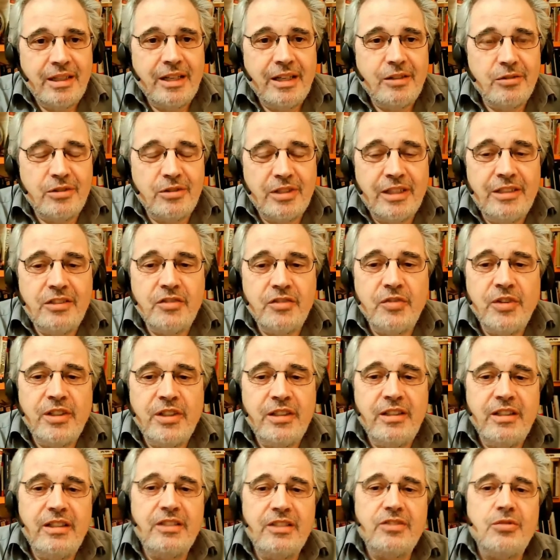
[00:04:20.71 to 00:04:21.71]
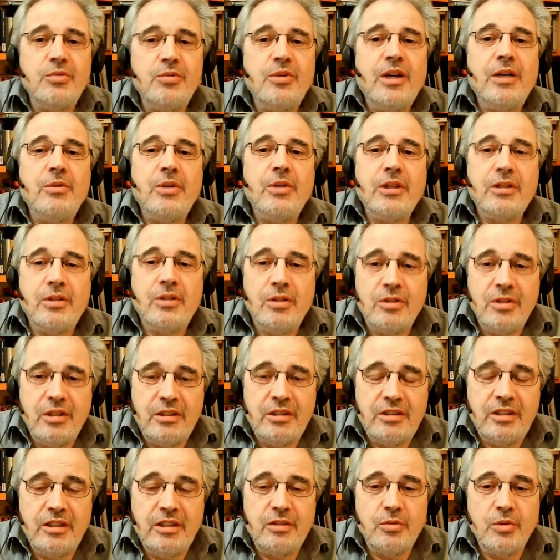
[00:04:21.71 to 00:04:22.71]
Now transfer this to our
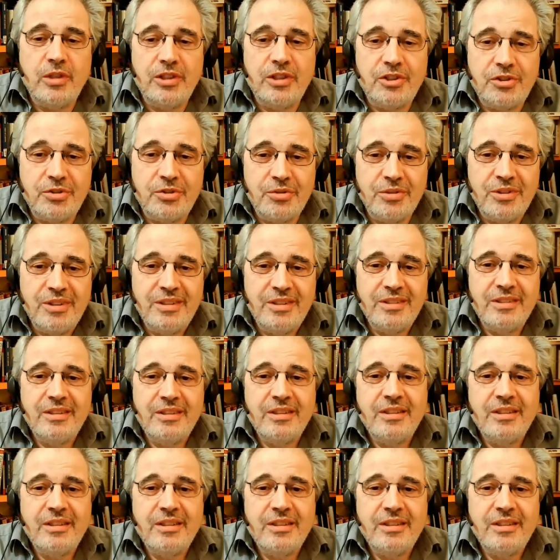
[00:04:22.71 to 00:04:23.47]
current situation.